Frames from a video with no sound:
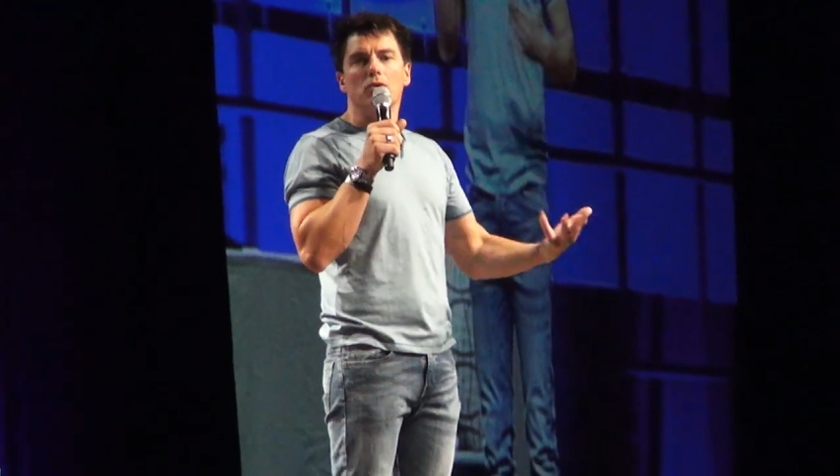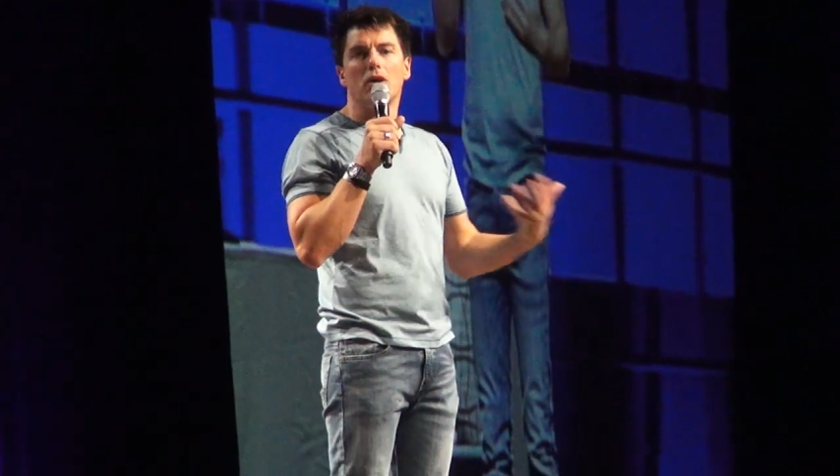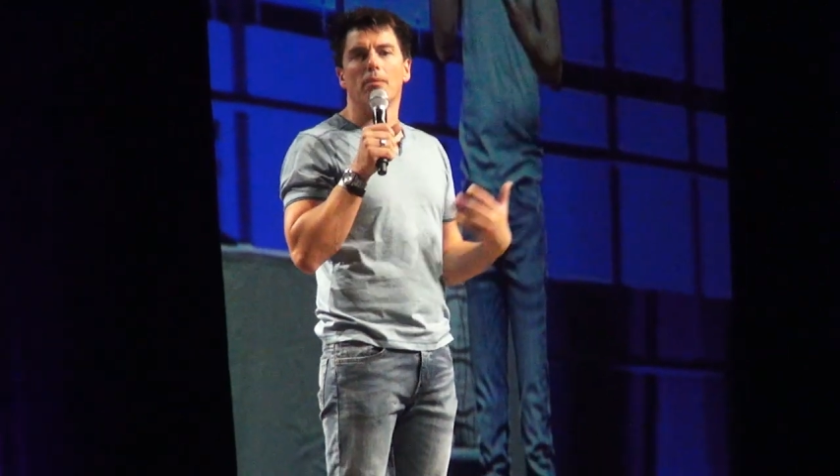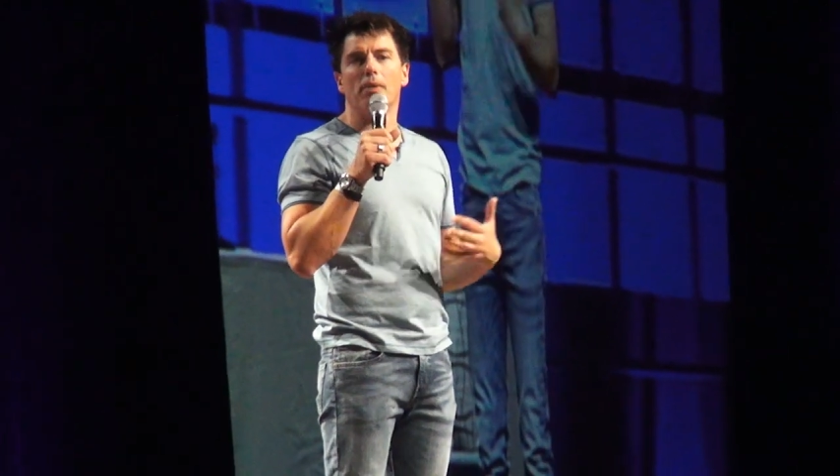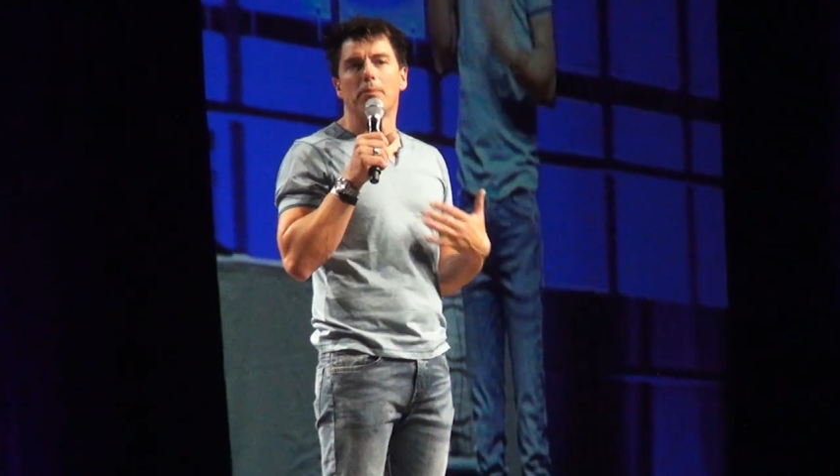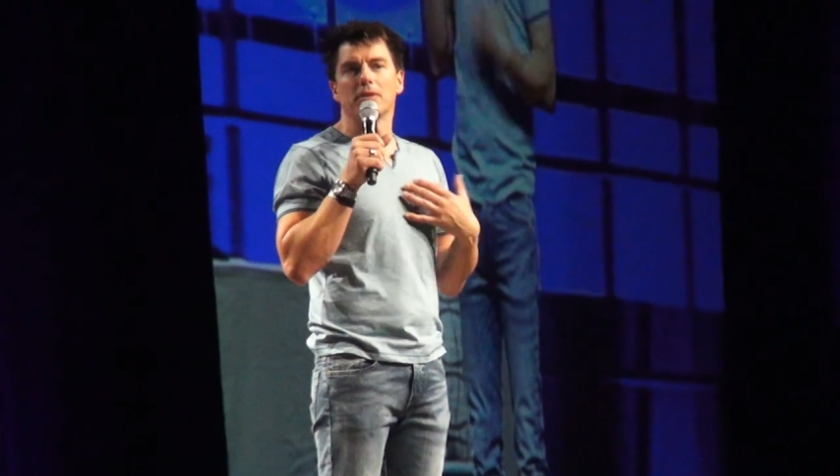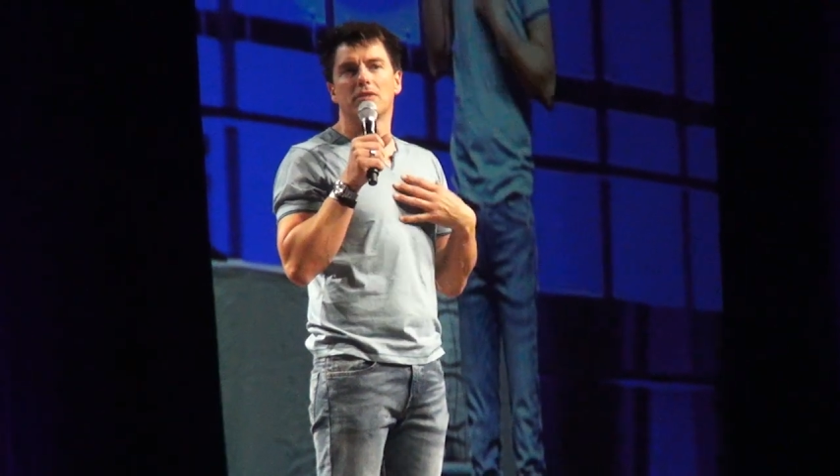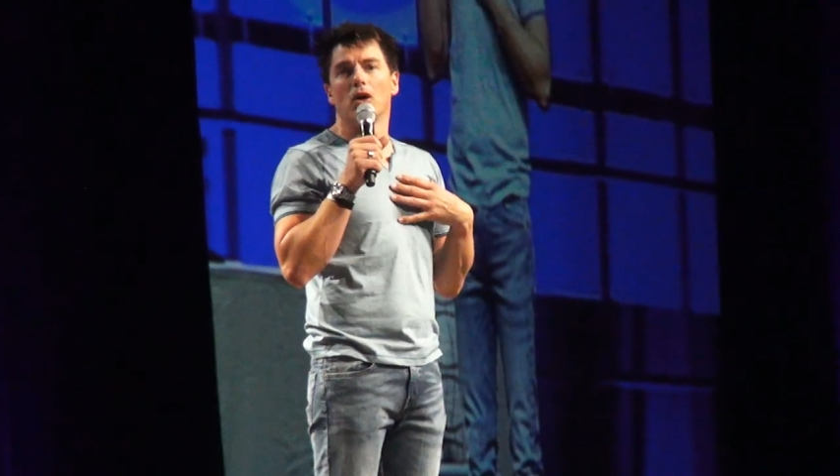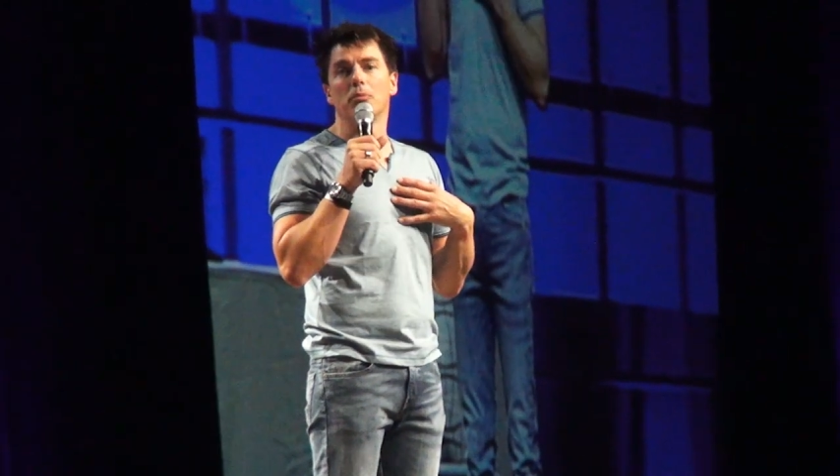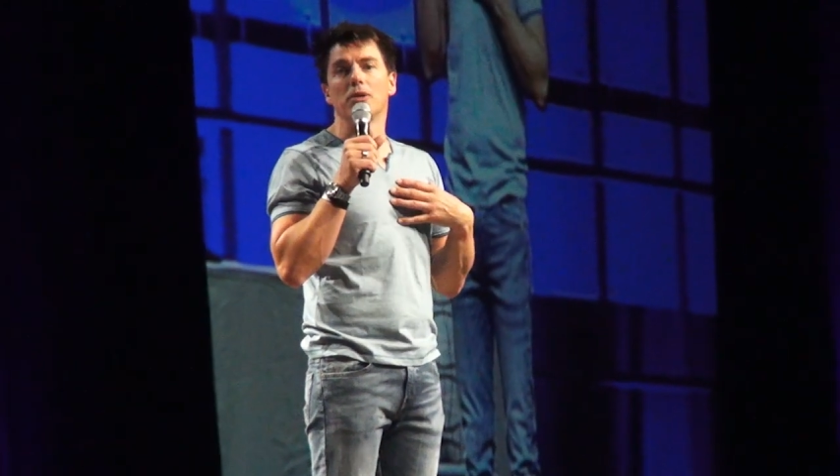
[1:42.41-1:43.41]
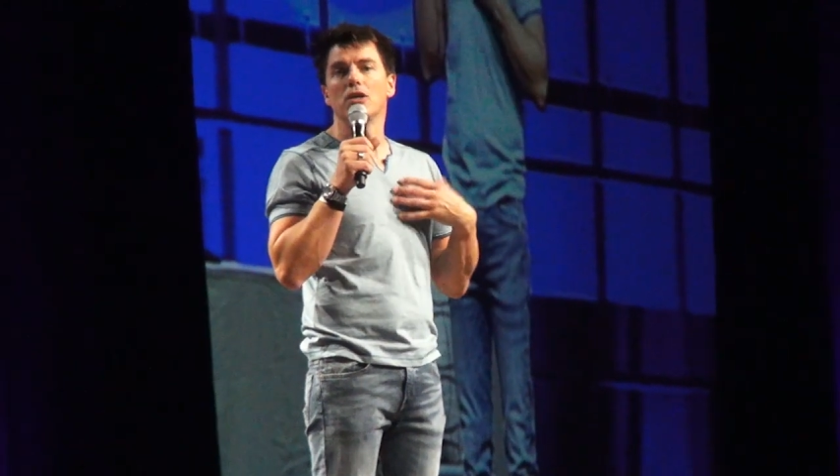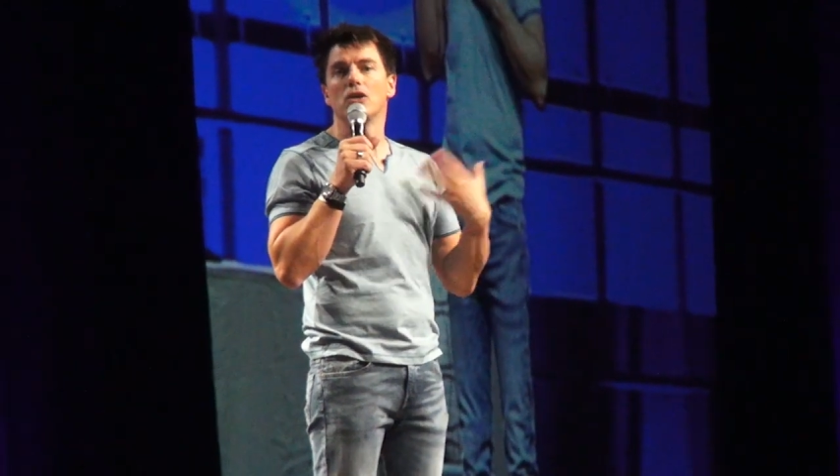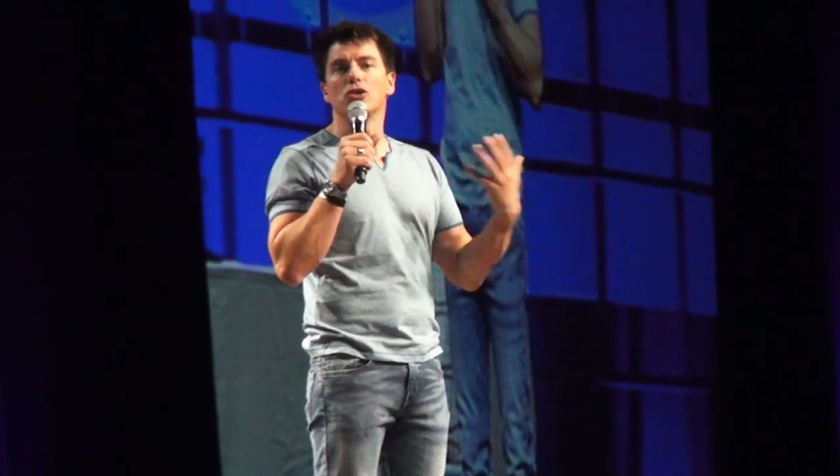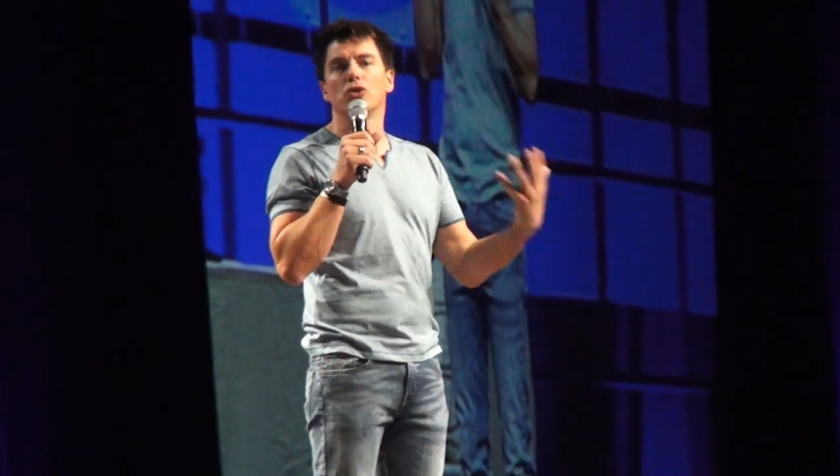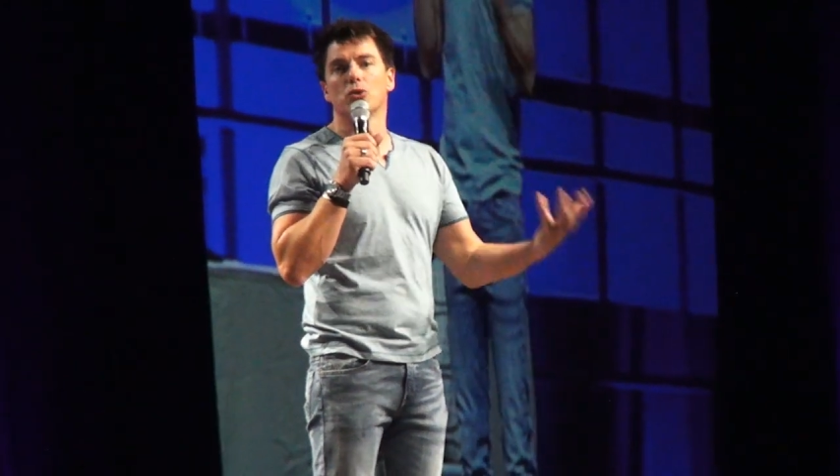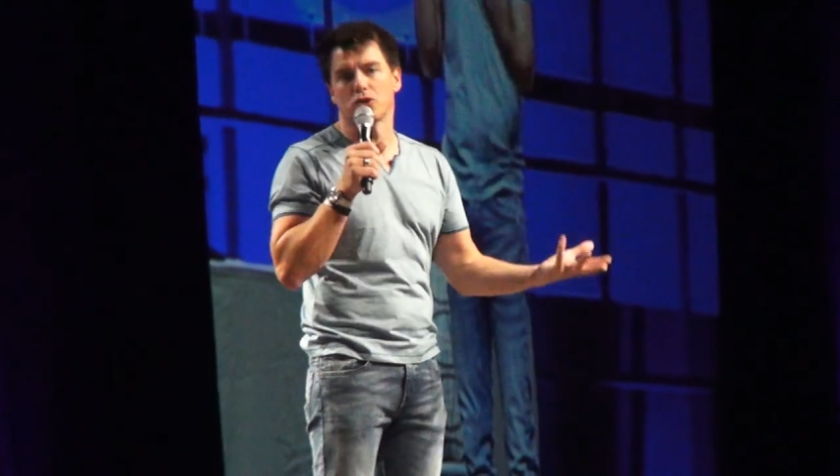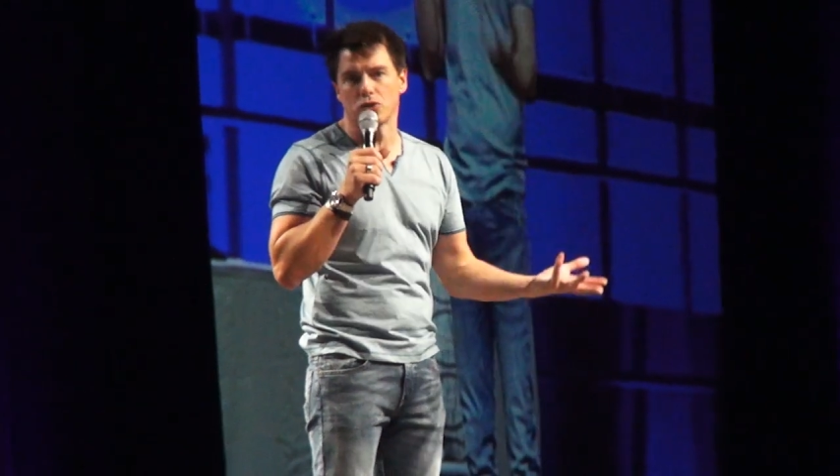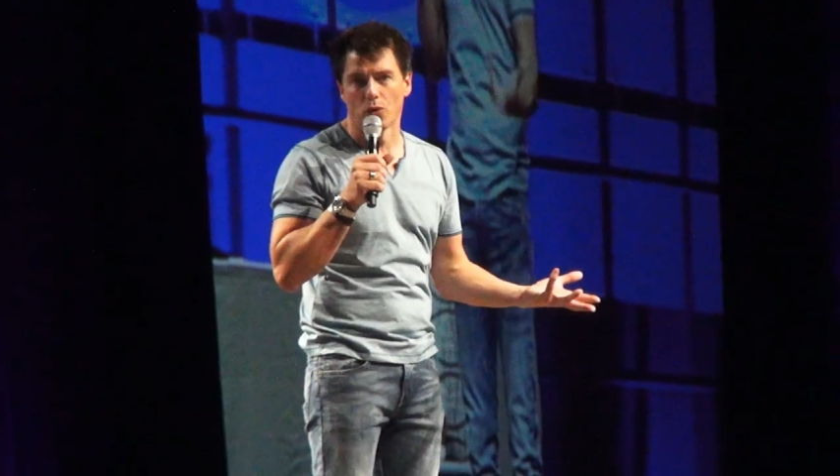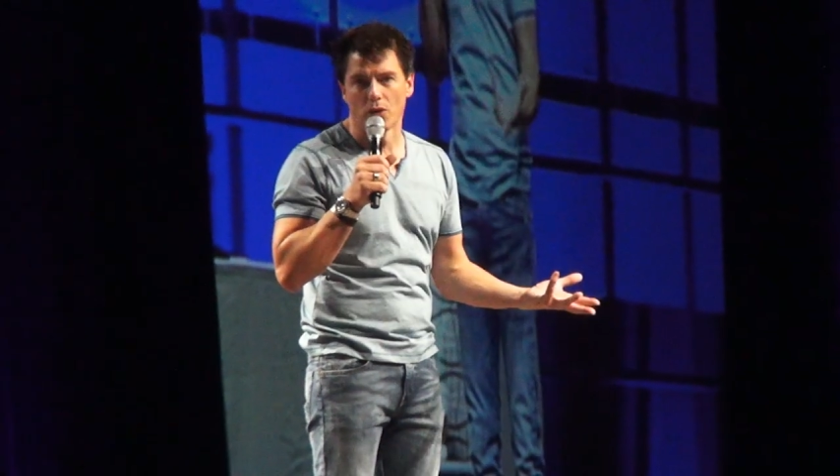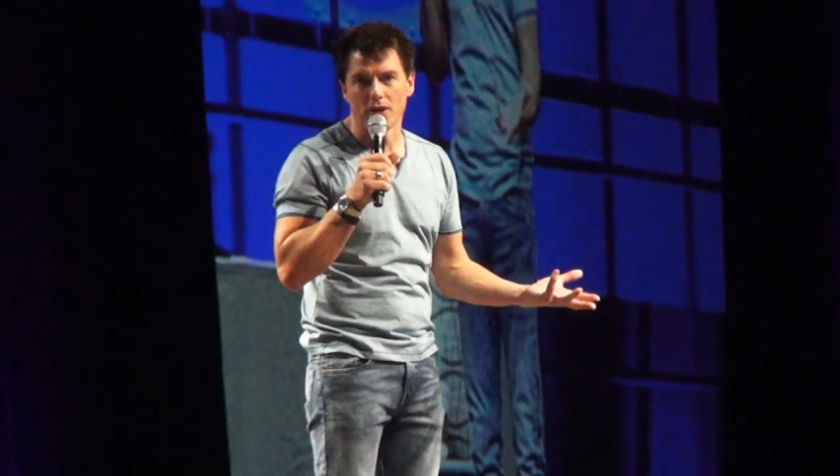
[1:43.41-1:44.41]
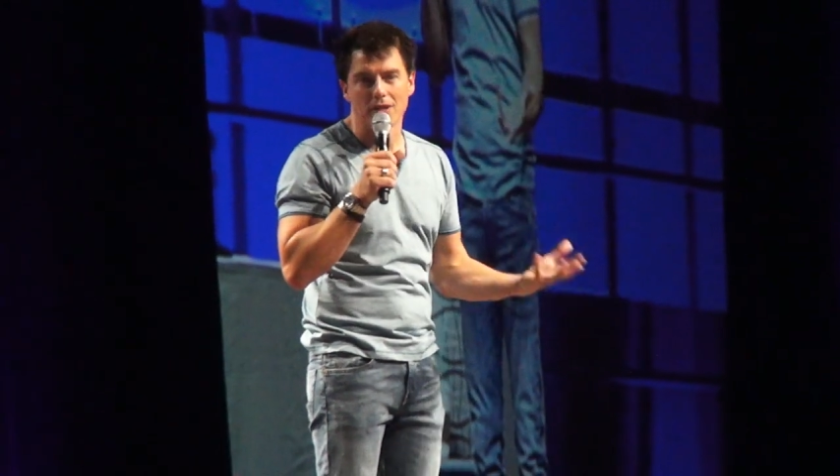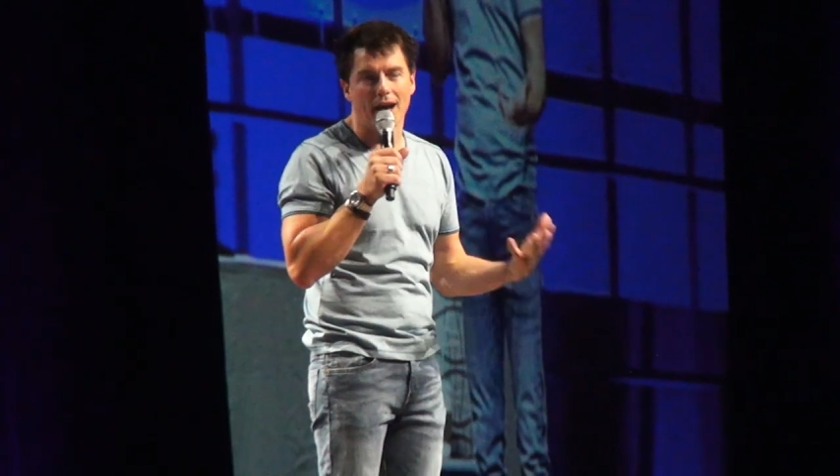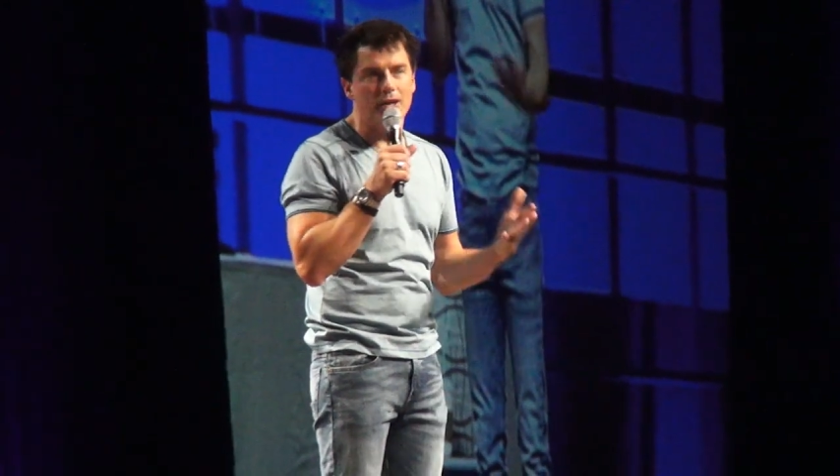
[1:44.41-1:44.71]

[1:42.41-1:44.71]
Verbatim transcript: who come up and tell me your stories.